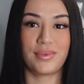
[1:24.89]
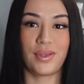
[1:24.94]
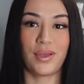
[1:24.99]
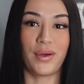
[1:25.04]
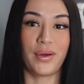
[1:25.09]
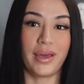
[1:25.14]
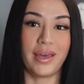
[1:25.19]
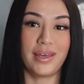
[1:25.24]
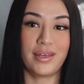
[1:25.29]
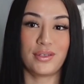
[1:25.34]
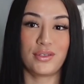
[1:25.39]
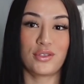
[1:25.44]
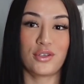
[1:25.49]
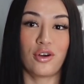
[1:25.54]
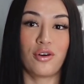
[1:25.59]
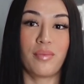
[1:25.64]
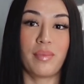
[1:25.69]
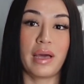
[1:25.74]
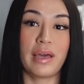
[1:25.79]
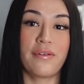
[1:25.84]
Okay,
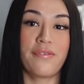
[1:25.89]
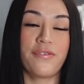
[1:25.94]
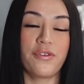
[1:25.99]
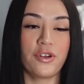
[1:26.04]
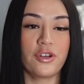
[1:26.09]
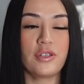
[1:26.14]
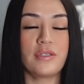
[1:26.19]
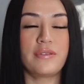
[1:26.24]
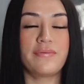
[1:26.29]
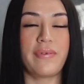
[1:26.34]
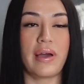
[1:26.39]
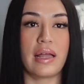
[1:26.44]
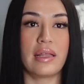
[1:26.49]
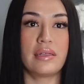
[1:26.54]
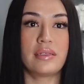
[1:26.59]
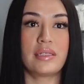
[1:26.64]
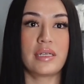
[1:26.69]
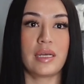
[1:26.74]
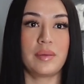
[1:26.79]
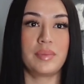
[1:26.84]
so my first
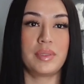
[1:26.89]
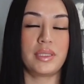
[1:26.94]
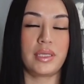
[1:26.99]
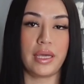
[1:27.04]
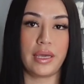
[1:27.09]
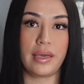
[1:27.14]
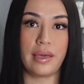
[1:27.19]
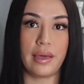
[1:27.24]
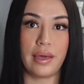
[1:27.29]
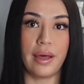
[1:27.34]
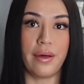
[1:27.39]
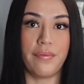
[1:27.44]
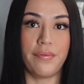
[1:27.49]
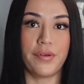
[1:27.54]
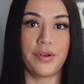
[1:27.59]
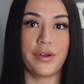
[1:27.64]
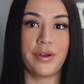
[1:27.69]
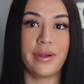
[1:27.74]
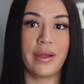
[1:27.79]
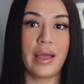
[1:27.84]
Valentine's Day
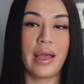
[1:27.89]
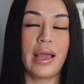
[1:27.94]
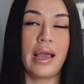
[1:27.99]
ever,